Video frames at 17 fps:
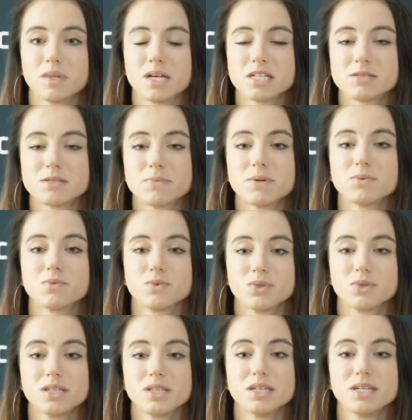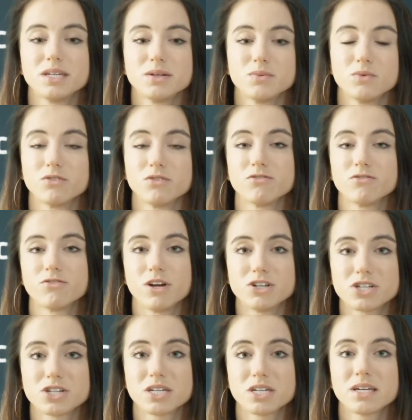it's been really
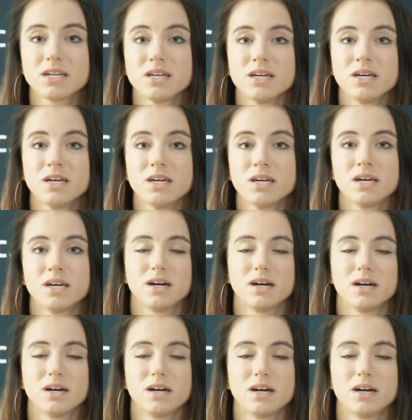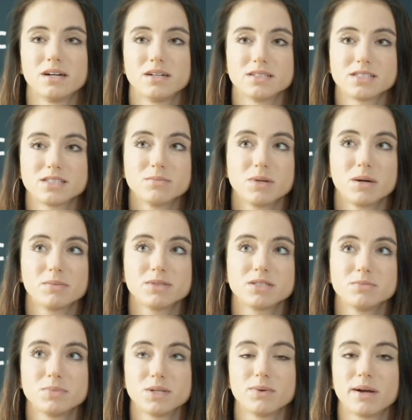refreshing to be able
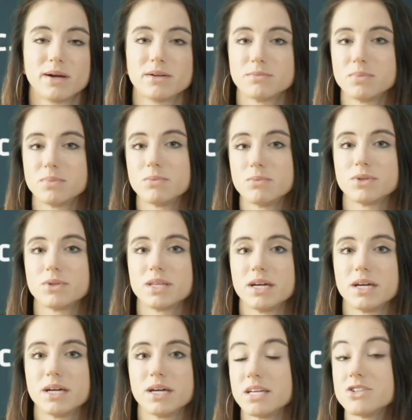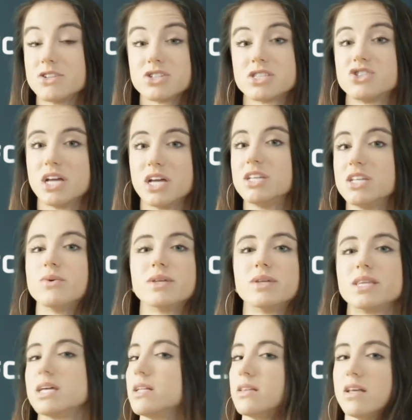to be around people that they just
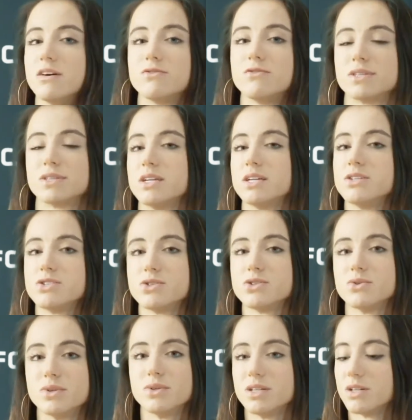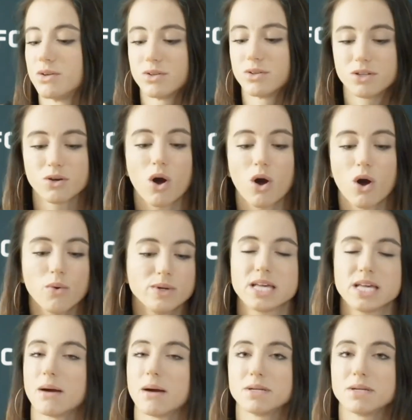genuinely love what they do. You know, they're
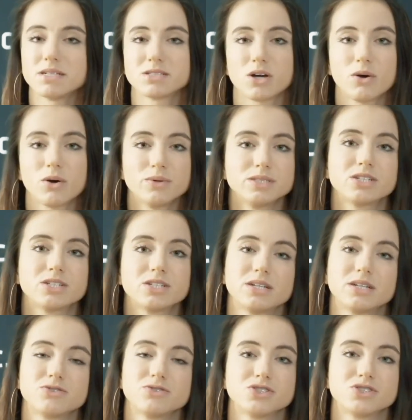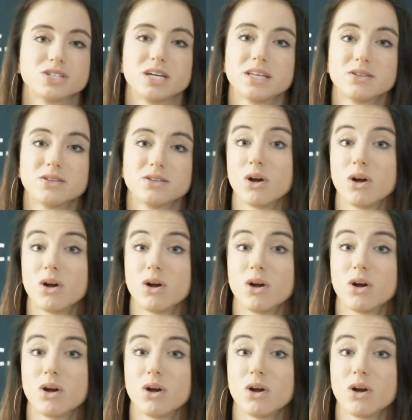always happy. It's always good energy, and they're
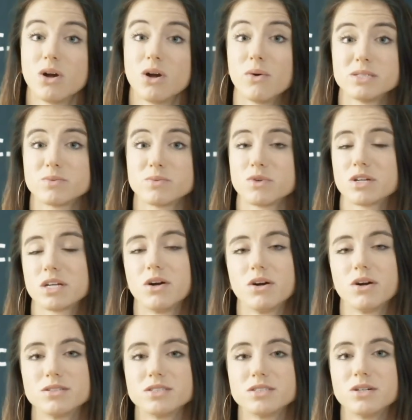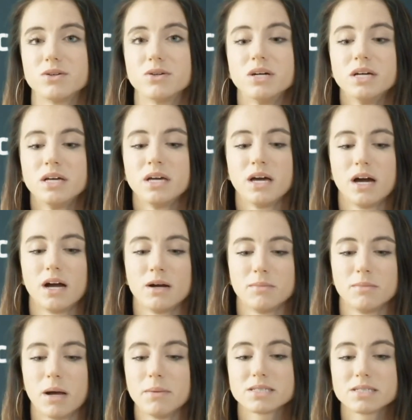always working hard. So
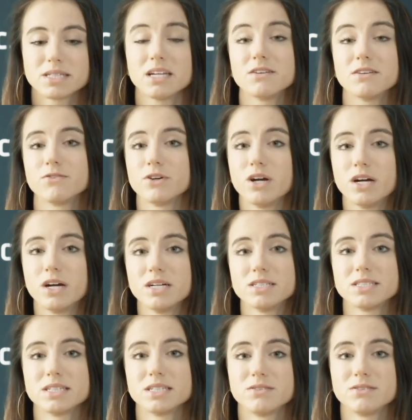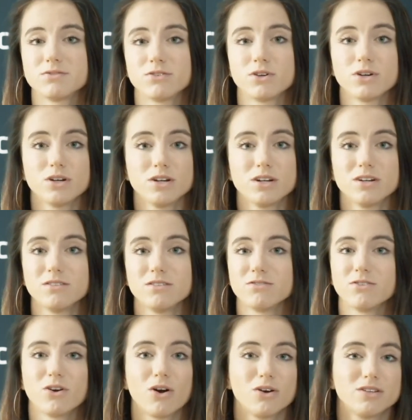I'm excited for us and for
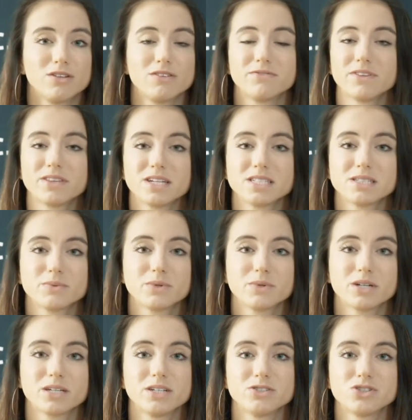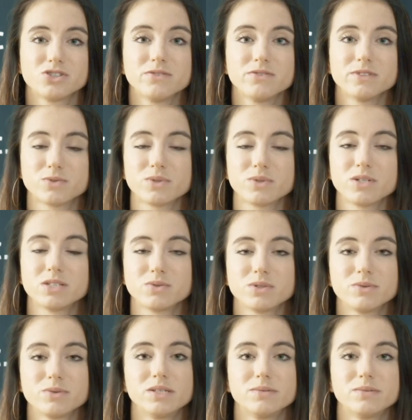all of the things that we're going to achieve in
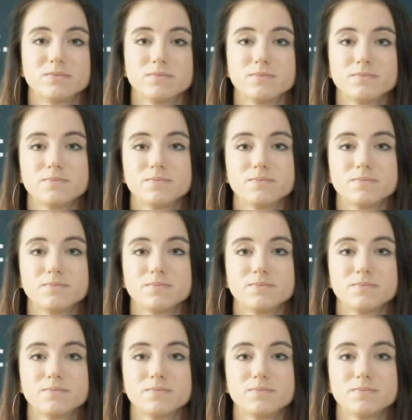2021.